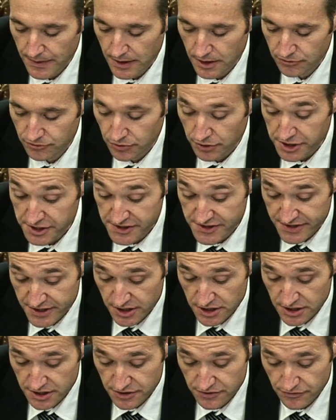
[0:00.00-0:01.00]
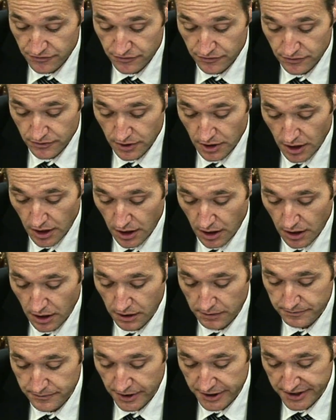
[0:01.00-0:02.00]
For instance,
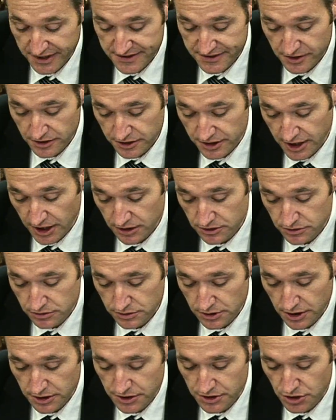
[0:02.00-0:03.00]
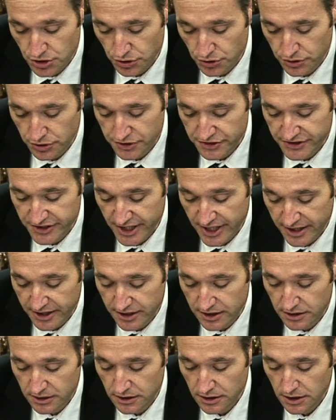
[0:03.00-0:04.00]
an excellent cartoon I'll show you in a
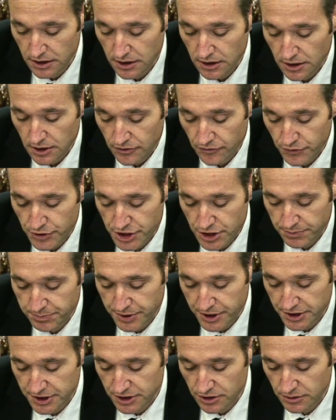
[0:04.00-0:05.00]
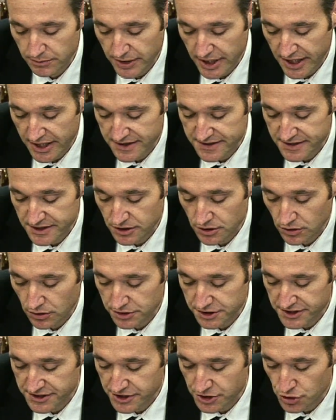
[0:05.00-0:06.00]
sec, which appeared in a magazine
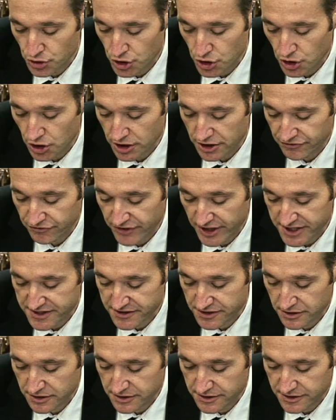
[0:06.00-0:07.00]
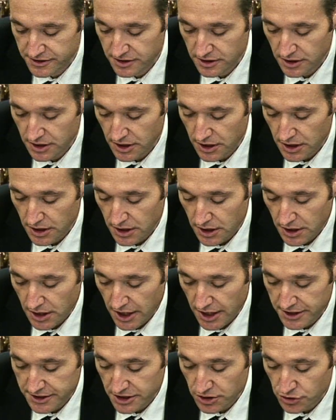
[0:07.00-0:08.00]
called Institutional Investors,
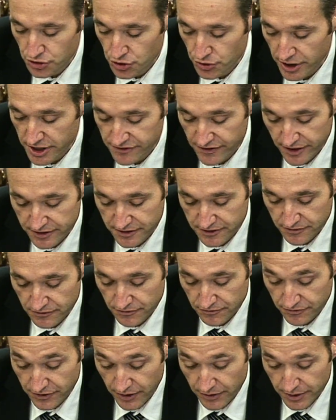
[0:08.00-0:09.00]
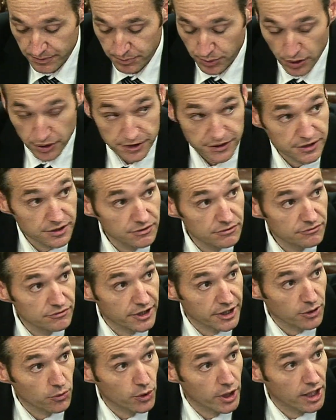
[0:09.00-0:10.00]
and illustrates that very point
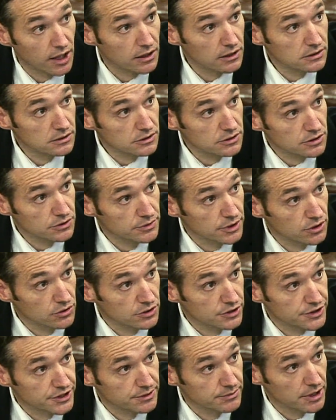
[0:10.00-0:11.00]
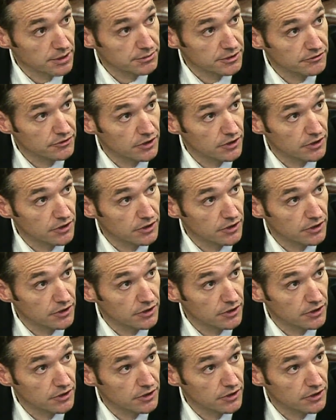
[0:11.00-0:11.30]
very well. So we could see maybe